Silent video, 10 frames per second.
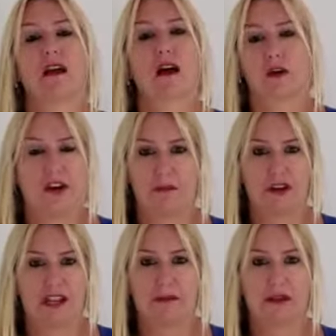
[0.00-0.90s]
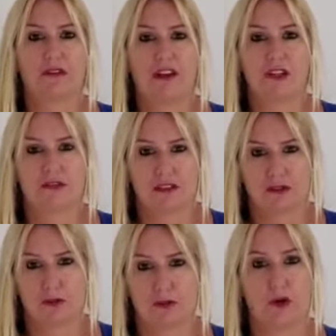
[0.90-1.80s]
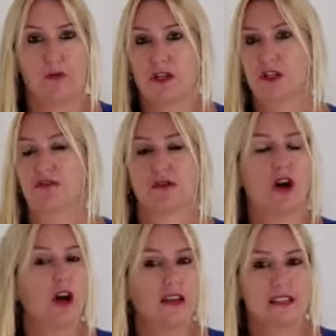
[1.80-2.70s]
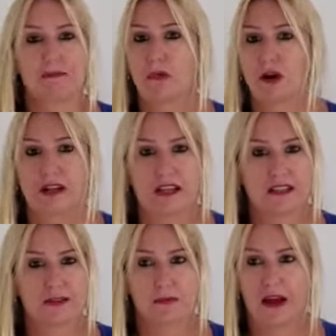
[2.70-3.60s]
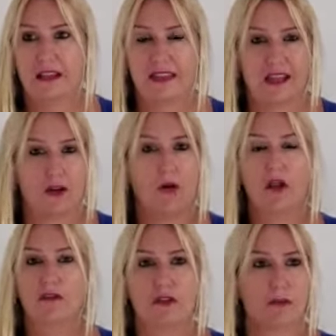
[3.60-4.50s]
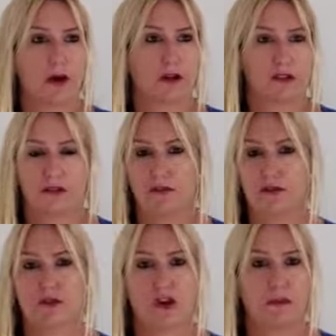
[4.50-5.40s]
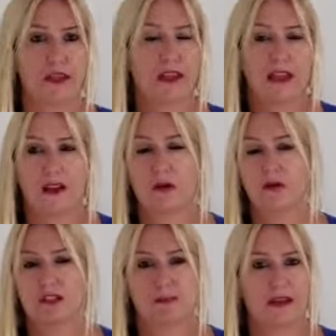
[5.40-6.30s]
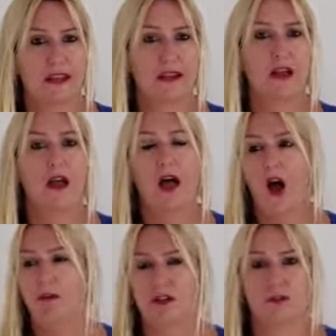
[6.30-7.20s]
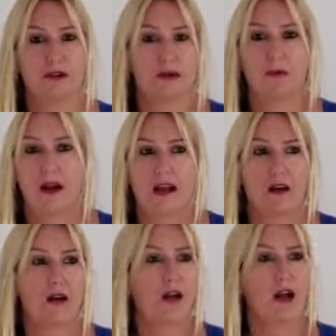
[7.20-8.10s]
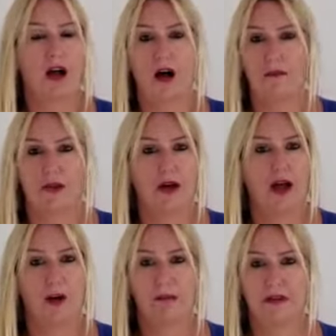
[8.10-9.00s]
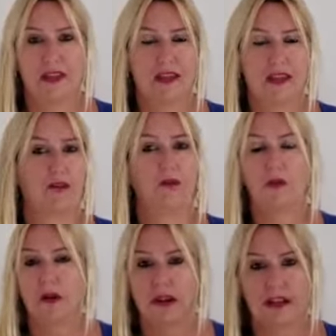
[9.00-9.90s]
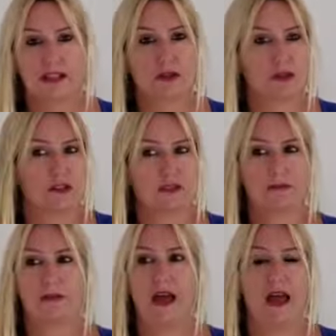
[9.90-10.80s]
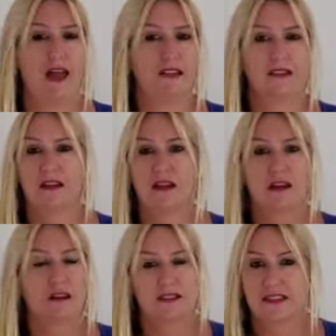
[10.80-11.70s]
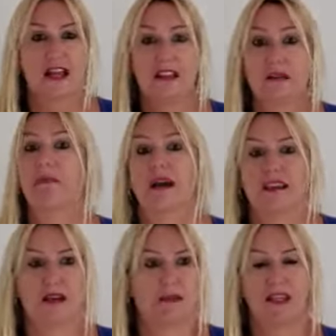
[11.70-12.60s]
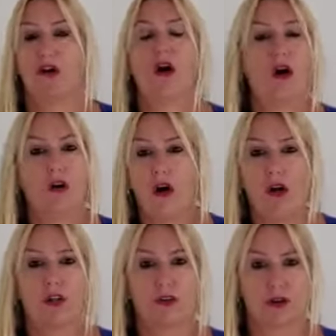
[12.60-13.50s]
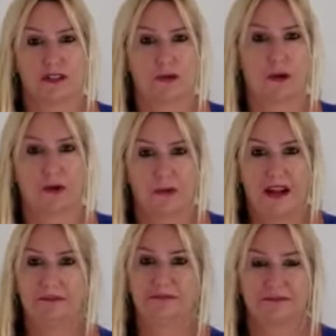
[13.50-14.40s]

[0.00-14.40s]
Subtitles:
Greater Miami Convention and Visitors Bureau, which for us markets, right? They know all of the markets of who's coming in, who's spending how much money where. They're helping organize tourism and selling Miami all across the world, right?